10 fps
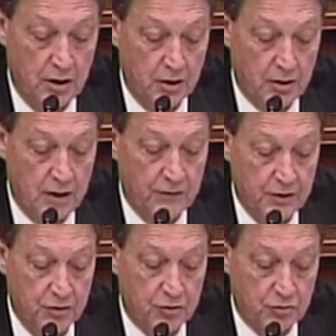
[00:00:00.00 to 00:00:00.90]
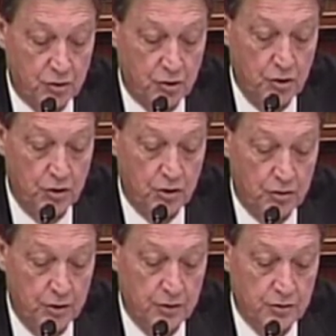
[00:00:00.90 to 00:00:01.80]
A confidential security
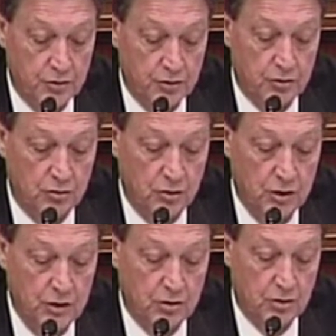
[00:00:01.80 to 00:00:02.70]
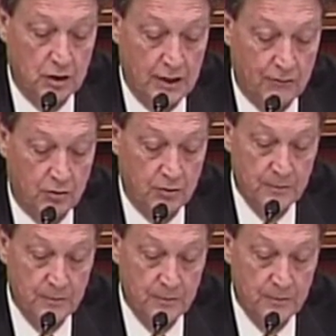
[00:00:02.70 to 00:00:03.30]
clearance is the least level